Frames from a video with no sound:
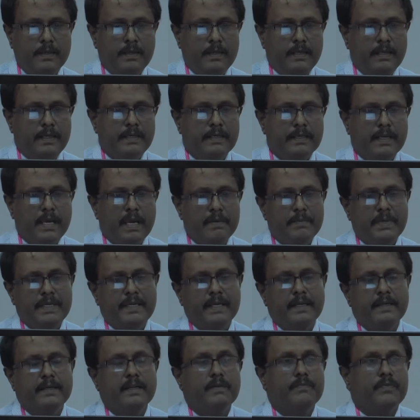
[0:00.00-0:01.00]
In
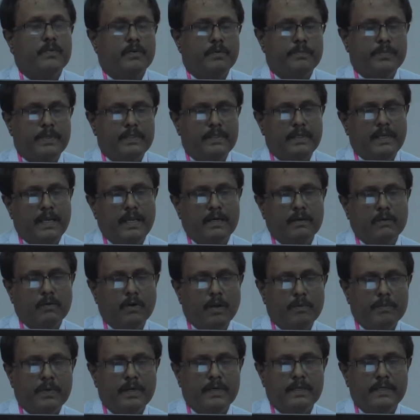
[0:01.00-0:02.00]
diabetic nephropathy and
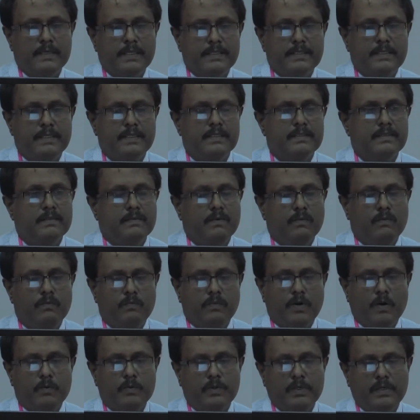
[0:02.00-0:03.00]
glomerular disease,
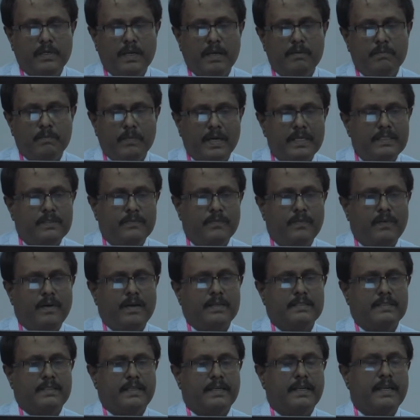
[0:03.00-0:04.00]
found to have much
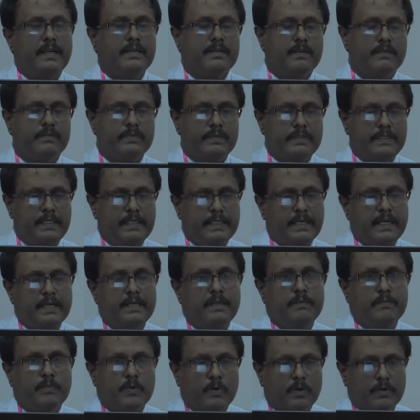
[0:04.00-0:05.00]
faster rate of
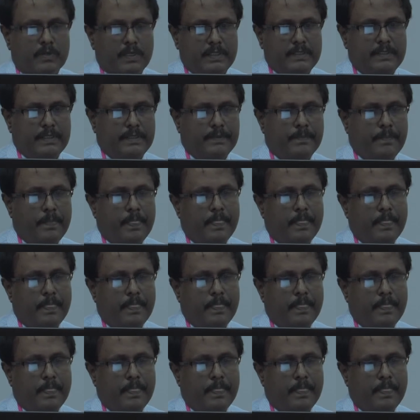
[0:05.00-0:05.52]
CKD progression.